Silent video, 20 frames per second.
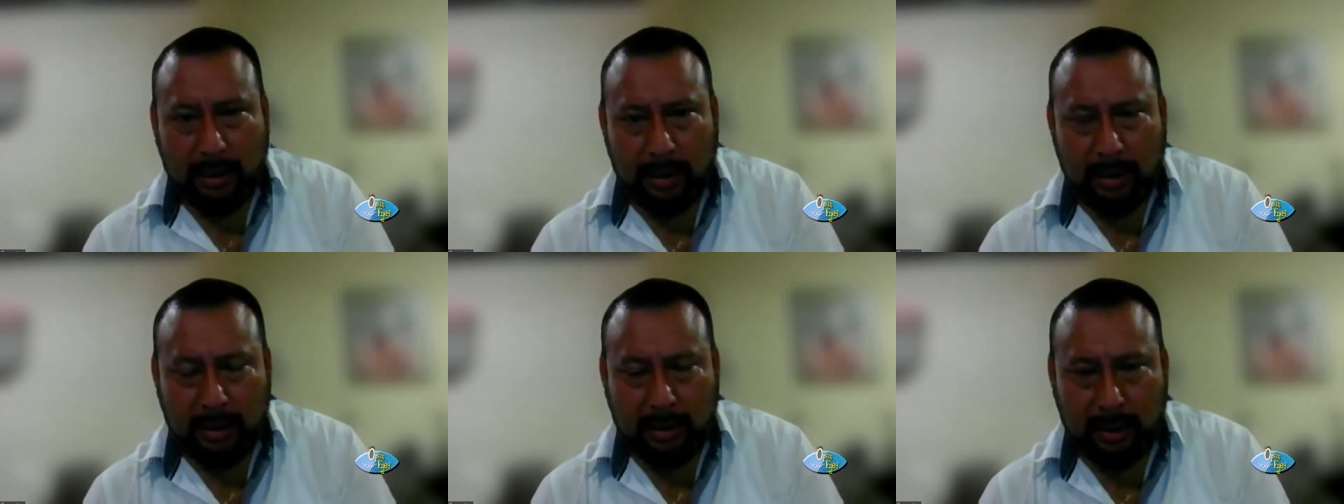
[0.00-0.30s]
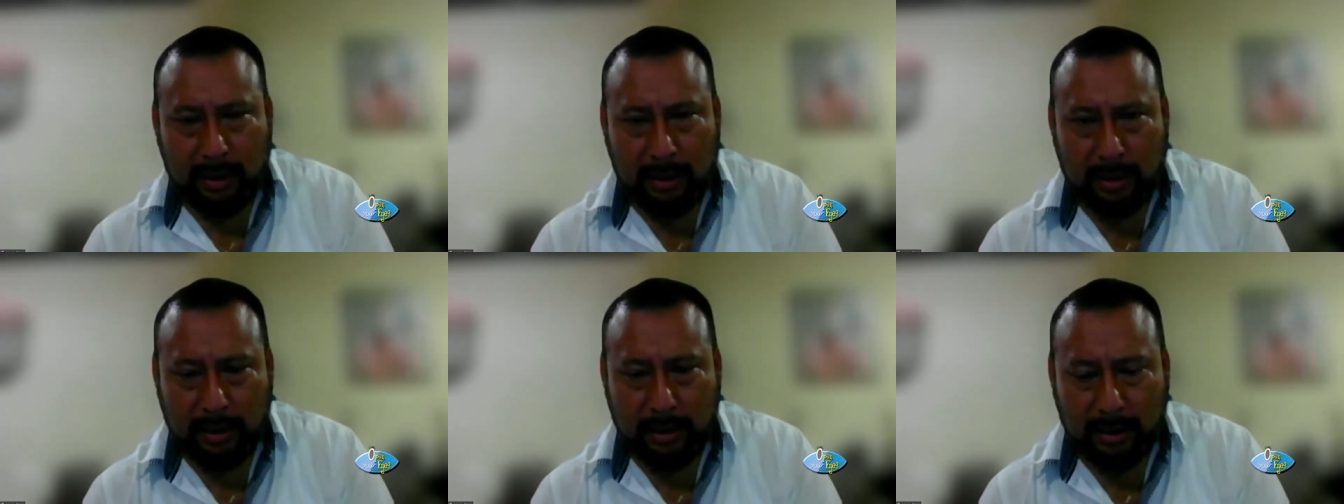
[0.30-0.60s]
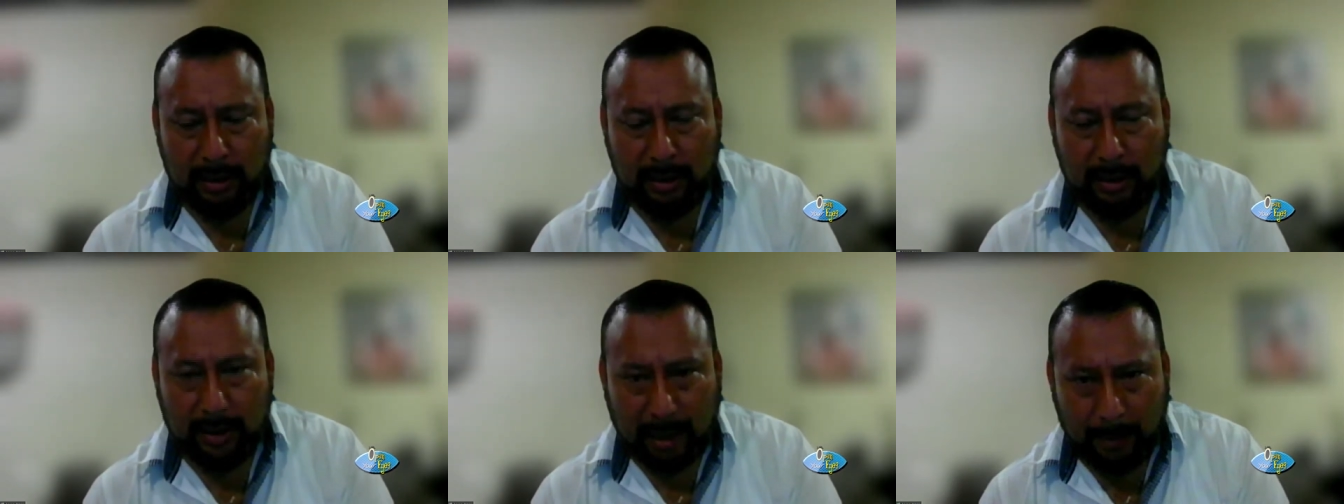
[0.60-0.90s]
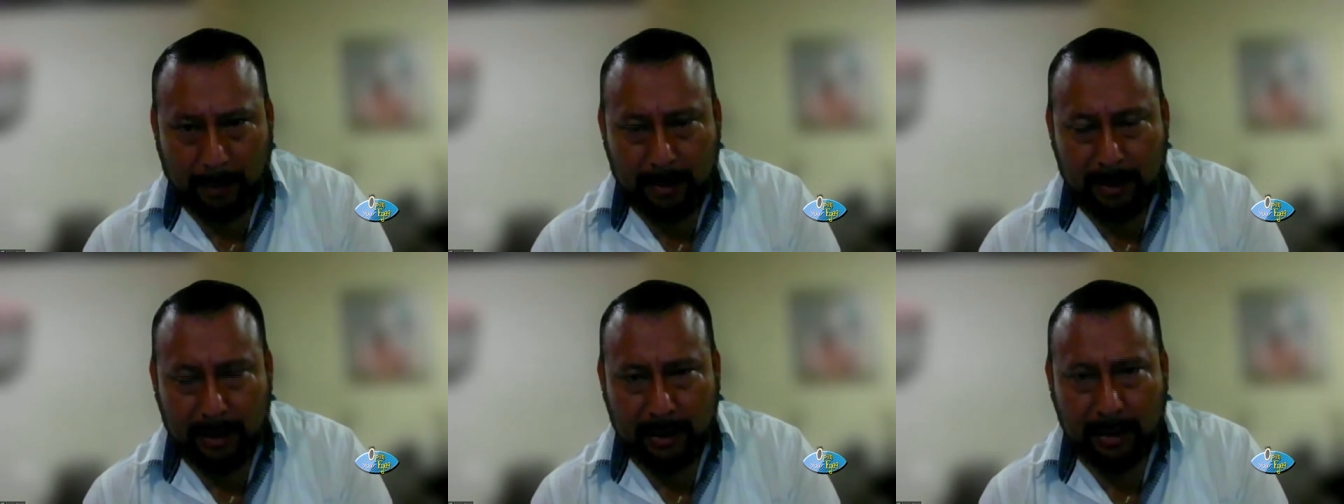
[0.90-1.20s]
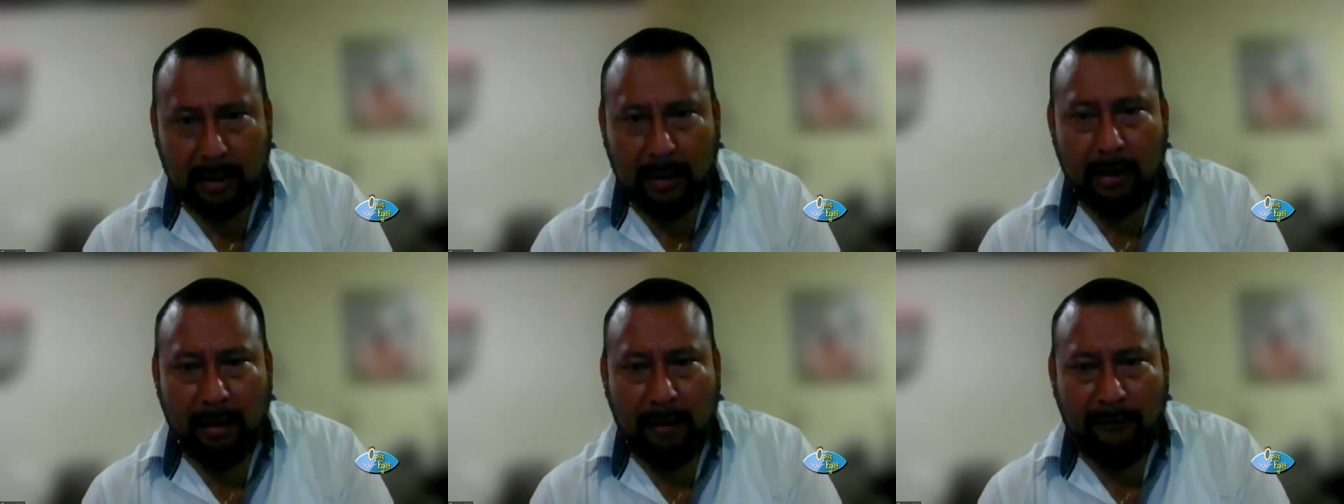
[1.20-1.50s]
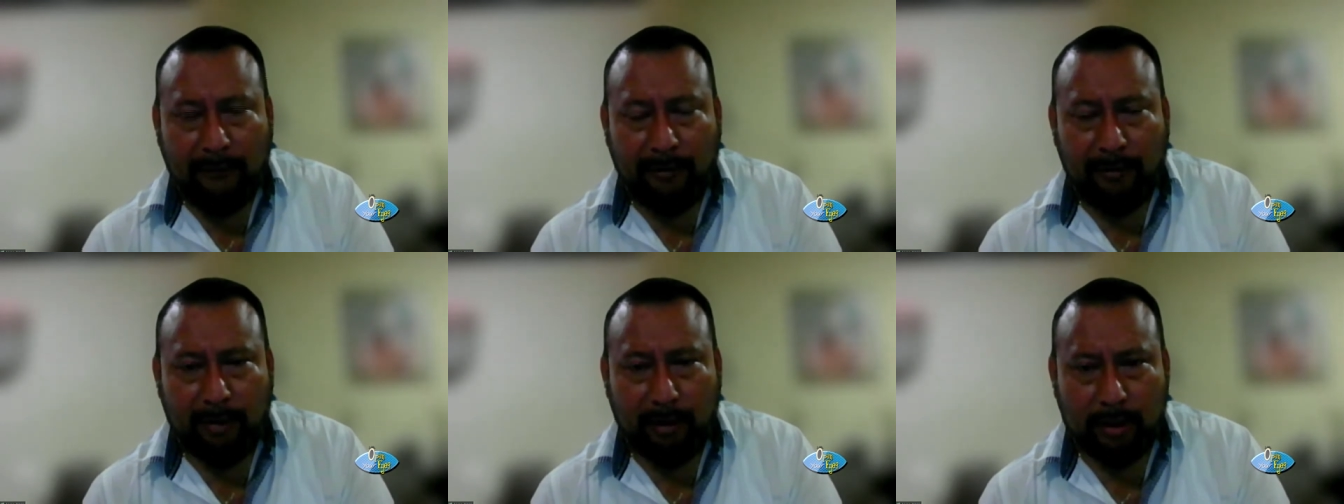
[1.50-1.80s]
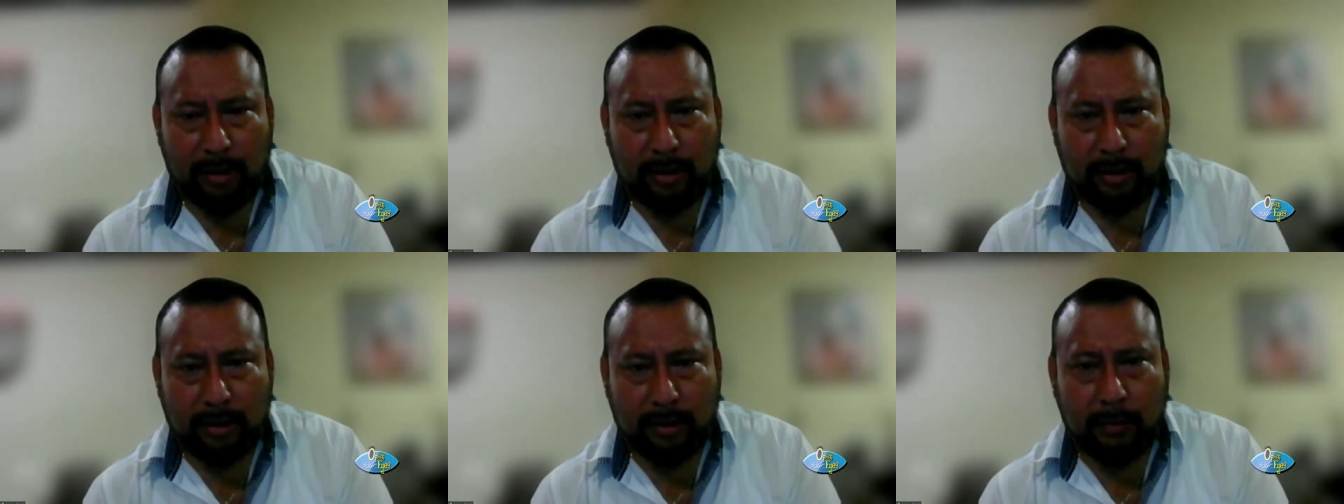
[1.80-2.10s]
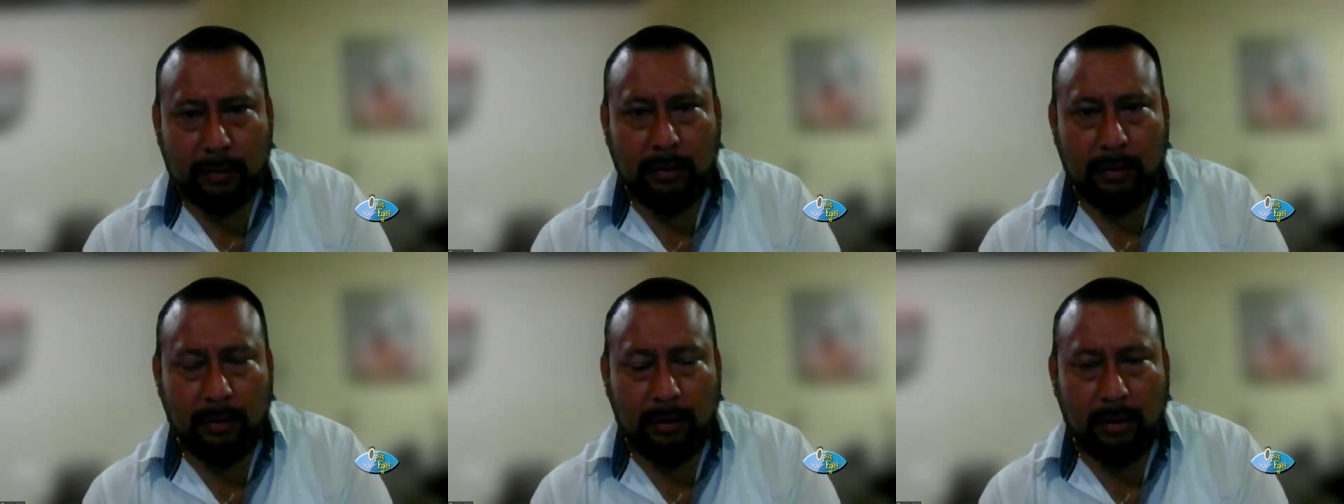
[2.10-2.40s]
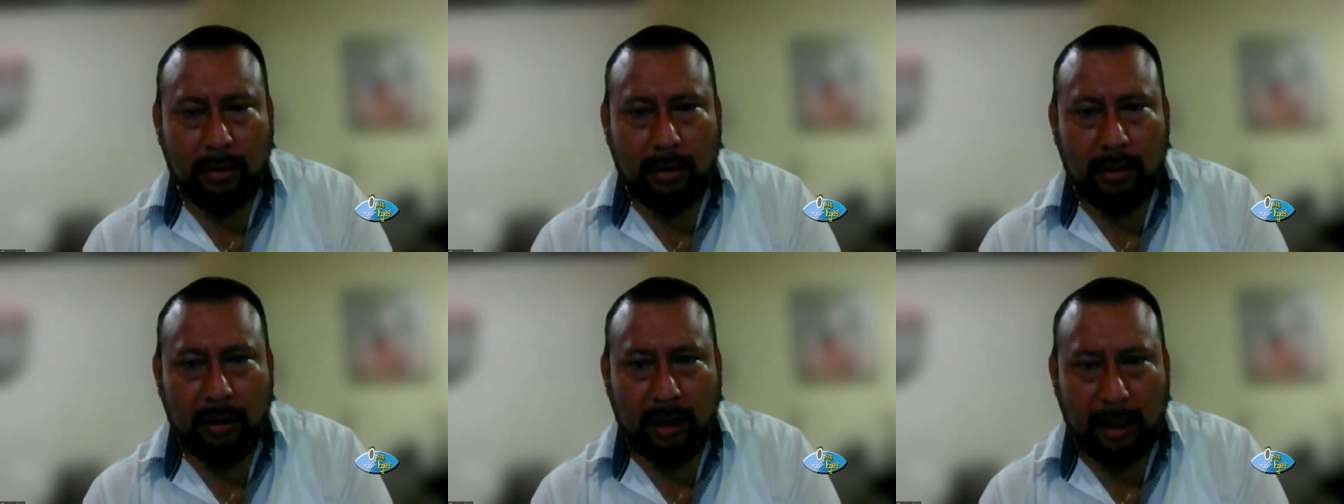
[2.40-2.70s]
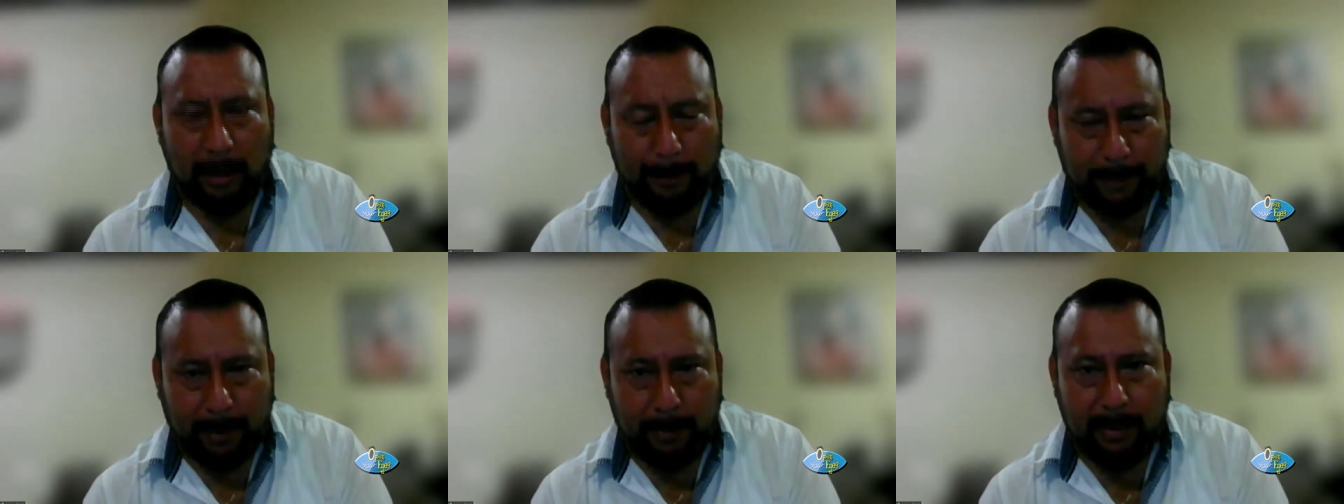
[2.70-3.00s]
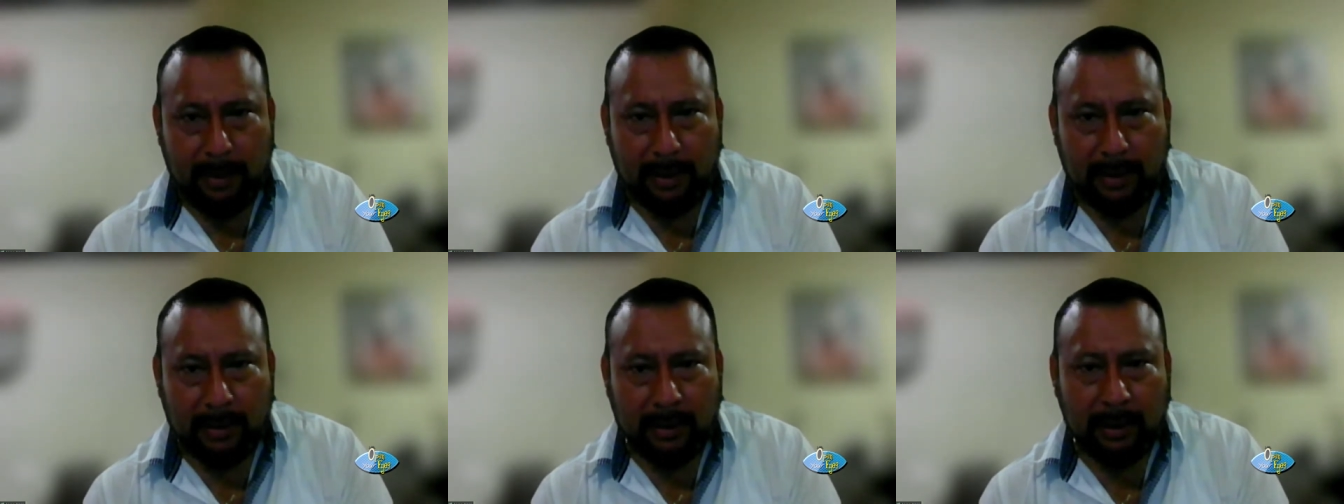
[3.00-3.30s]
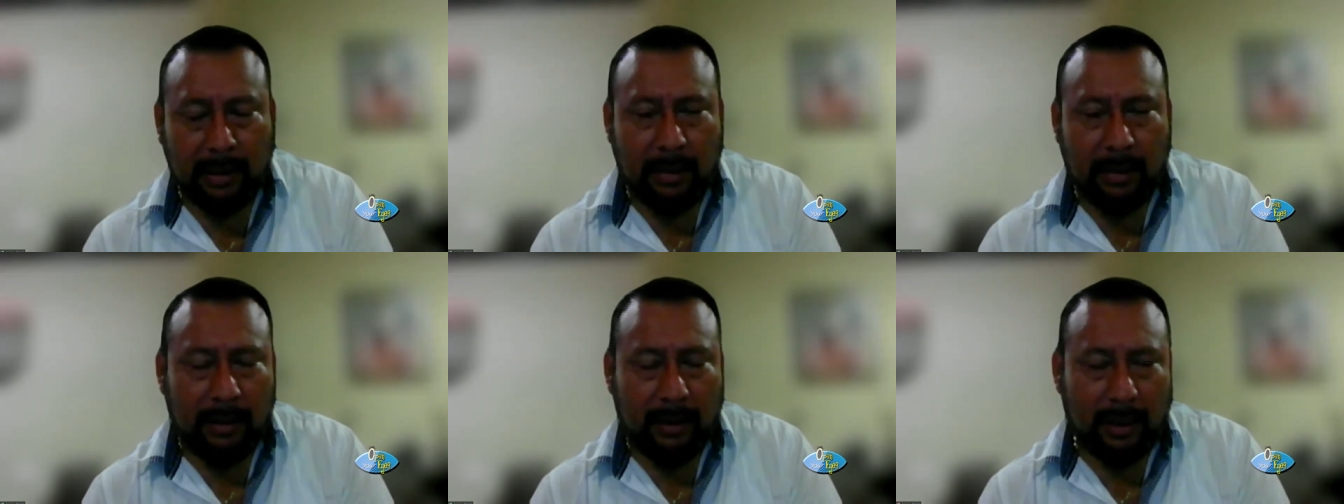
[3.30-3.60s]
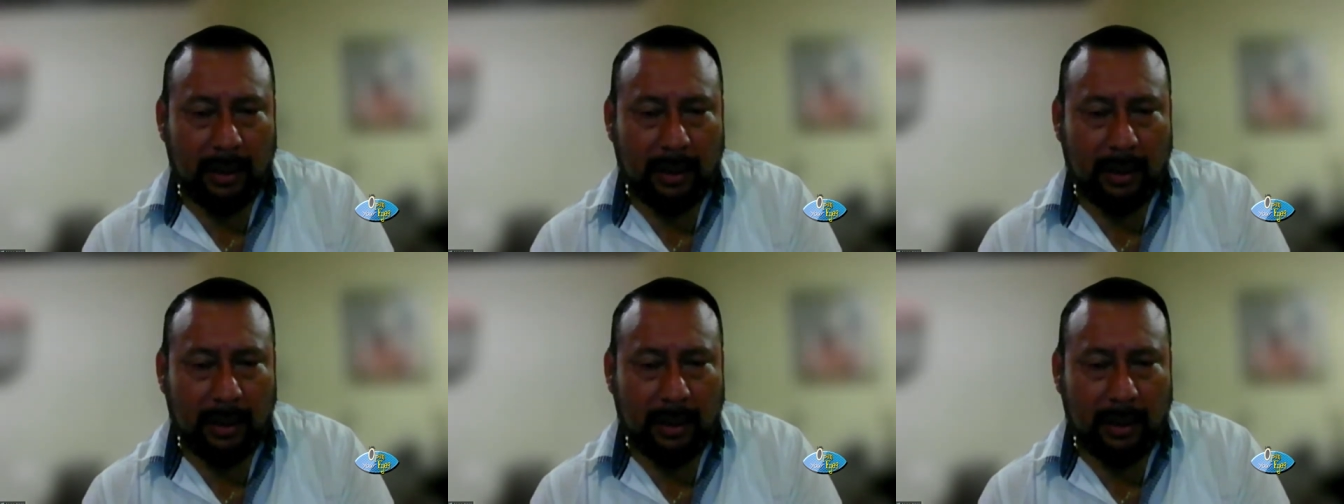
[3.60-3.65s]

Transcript: in, in, in cabinet for us to uh, implement.